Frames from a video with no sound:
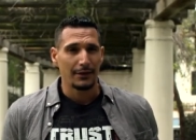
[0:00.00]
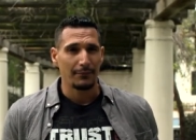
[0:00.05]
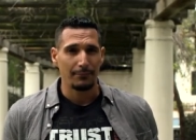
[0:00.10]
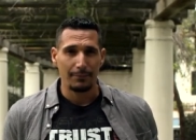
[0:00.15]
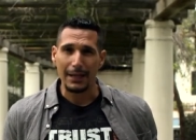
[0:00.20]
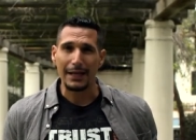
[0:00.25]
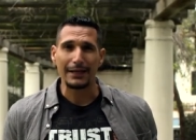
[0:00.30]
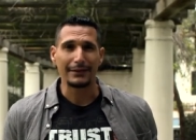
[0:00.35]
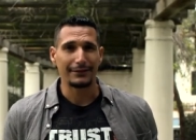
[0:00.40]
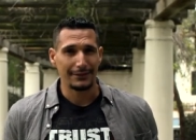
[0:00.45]

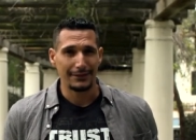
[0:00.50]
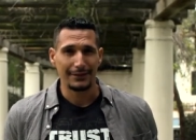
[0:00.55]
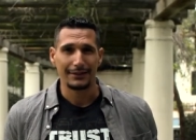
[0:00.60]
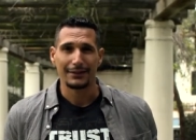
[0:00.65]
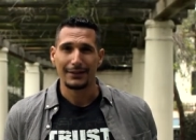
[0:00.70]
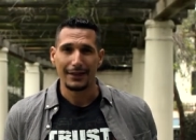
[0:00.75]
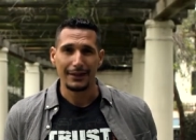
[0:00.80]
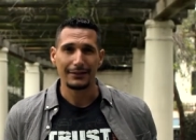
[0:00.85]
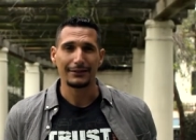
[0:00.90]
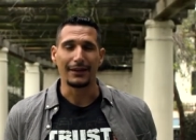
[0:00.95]
bet
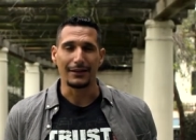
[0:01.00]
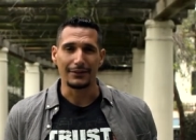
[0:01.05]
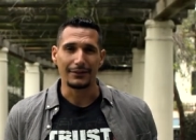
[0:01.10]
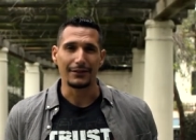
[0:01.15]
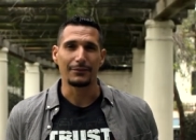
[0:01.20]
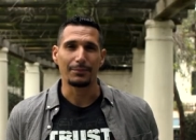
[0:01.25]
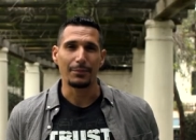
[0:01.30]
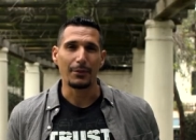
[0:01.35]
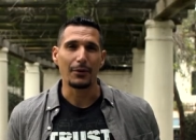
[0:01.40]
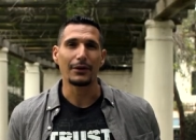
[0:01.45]
at
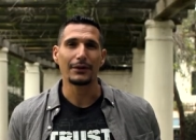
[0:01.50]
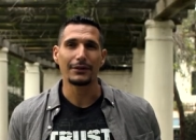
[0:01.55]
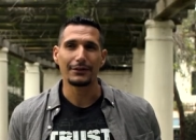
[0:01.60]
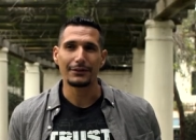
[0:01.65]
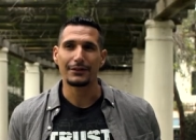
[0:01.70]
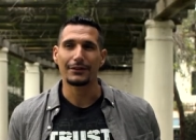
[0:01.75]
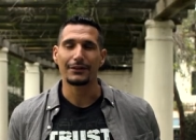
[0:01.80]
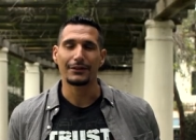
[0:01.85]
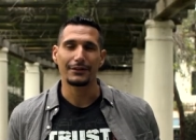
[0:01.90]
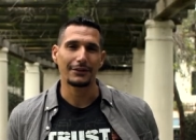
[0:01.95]
this point
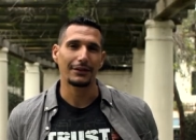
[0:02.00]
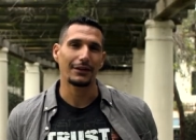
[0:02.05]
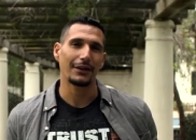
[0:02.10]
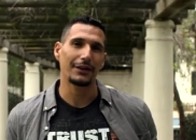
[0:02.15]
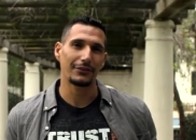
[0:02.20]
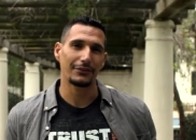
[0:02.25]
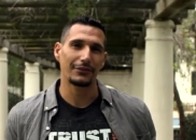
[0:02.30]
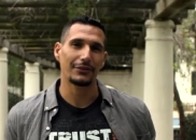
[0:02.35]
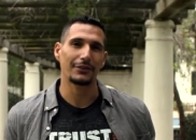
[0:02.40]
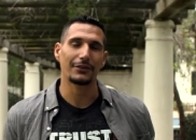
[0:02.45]
to
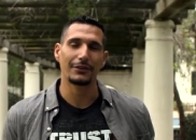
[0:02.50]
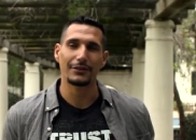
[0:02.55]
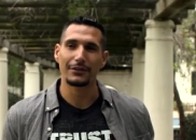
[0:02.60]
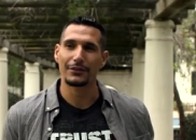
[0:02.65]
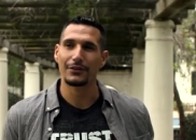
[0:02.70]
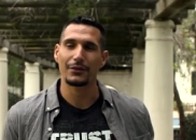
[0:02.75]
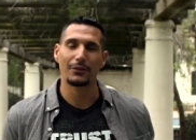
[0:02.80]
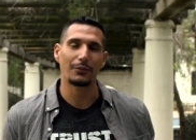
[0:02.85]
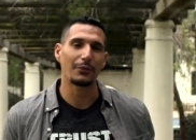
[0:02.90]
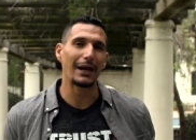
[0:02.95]
hitch
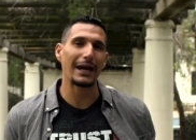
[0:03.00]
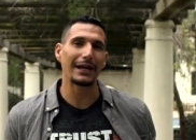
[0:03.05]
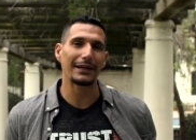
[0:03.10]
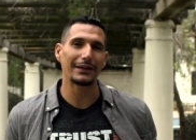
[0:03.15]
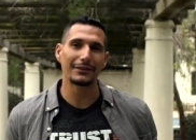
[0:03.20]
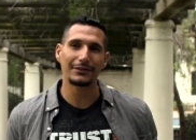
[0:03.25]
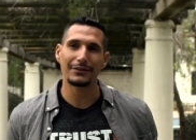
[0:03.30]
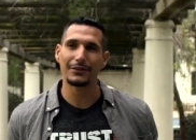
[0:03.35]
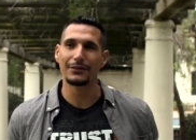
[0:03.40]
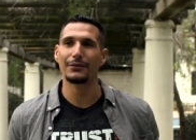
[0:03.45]
your
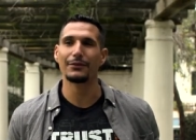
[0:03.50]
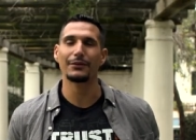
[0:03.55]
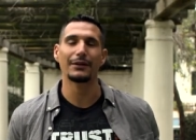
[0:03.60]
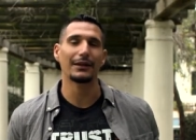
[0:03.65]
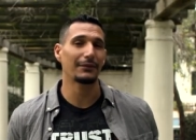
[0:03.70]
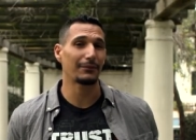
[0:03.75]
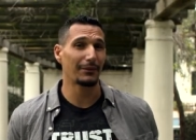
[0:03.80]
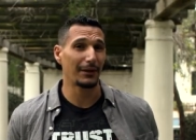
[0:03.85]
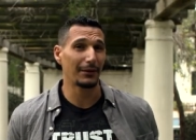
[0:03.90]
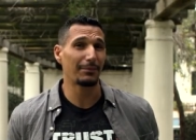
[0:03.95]
wagon to.
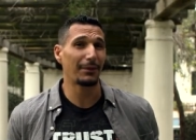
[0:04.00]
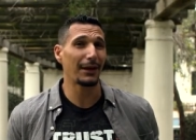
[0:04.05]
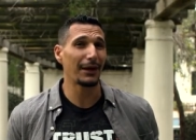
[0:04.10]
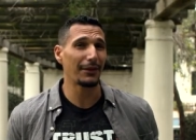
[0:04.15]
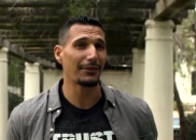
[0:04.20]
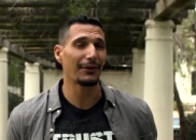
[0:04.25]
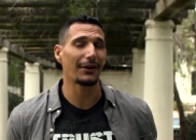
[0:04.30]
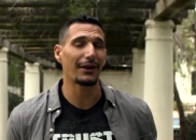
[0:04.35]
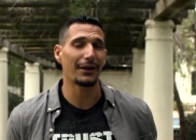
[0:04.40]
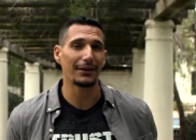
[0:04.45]
And
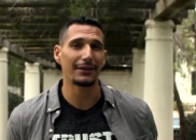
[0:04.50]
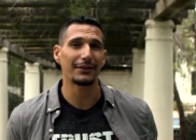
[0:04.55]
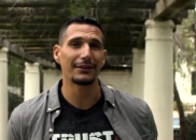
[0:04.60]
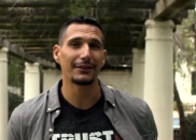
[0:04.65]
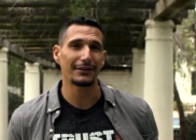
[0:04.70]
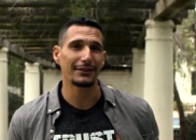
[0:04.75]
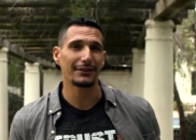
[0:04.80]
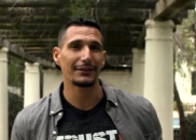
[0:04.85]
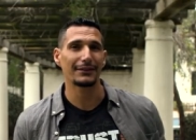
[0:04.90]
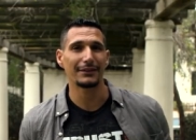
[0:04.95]

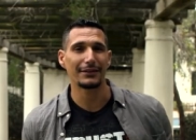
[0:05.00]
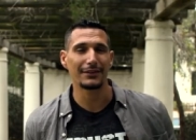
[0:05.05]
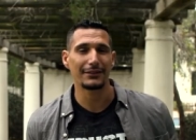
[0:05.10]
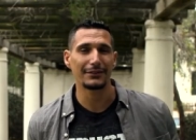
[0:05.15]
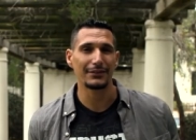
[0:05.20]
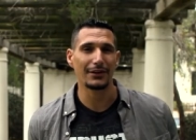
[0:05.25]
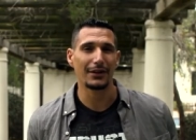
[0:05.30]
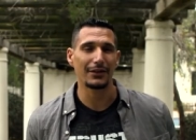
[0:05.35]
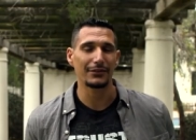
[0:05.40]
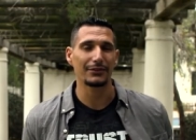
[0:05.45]
Python
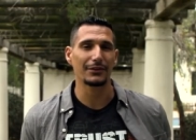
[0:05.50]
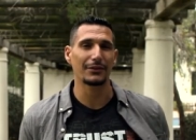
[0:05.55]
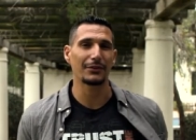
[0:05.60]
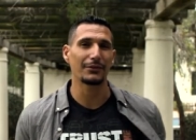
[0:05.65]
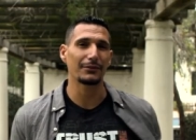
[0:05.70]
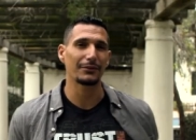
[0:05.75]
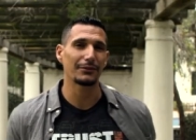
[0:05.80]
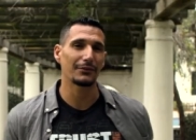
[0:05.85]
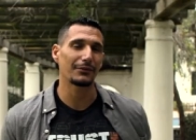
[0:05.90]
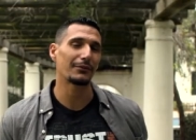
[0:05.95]
is
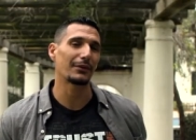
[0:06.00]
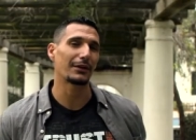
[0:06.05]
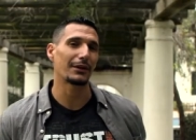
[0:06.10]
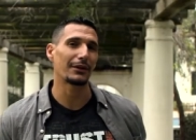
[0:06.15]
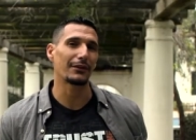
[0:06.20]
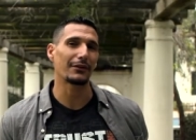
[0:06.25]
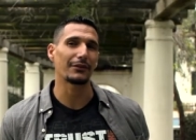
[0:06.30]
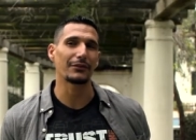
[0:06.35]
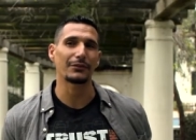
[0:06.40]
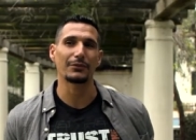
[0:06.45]
also one
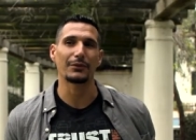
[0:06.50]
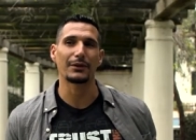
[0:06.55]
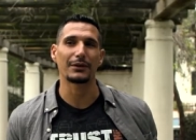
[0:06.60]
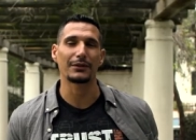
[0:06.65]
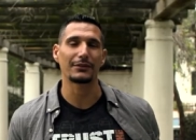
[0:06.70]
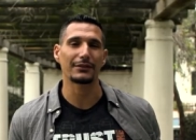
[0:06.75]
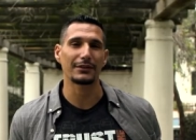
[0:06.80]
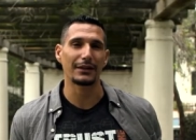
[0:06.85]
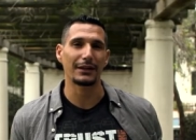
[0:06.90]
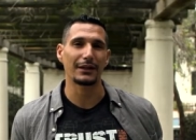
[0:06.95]
of those
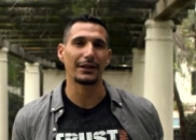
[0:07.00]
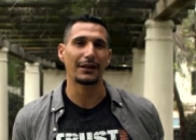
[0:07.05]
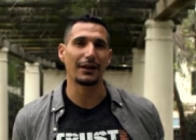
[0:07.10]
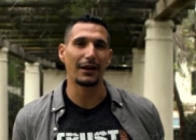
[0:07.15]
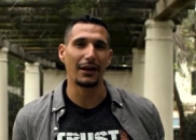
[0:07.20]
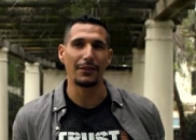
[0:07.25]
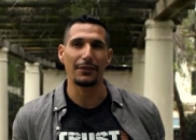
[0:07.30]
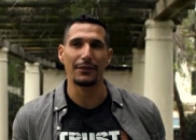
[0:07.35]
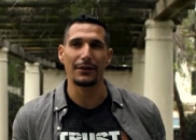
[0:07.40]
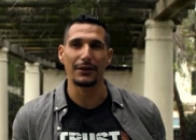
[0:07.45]
ones that
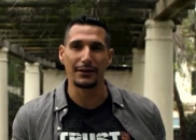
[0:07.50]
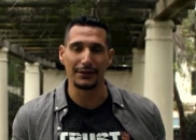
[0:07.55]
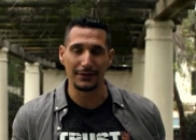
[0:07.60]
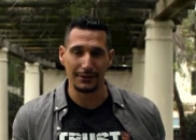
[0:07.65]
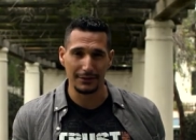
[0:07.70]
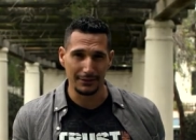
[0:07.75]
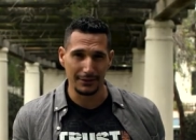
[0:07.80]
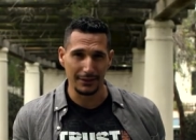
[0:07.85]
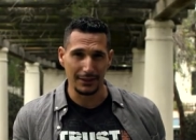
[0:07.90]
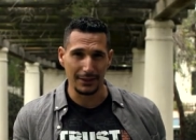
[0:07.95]
I
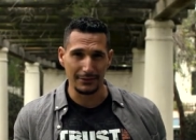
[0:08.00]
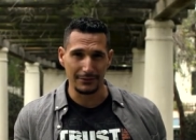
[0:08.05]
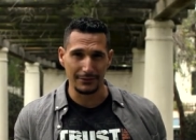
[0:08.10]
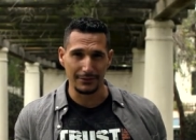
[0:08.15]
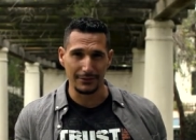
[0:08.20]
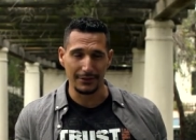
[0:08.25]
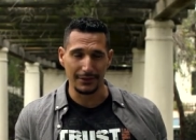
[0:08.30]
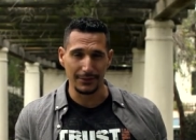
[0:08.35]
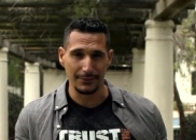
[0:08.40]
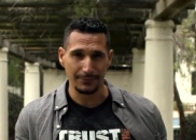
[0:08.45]
think that I
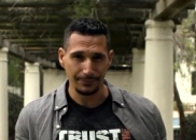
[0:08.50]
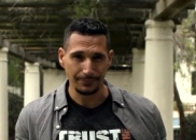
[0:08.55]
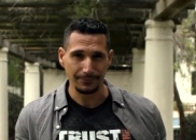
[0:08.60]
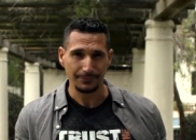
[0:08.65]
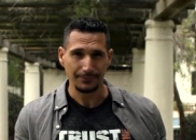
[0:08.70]
see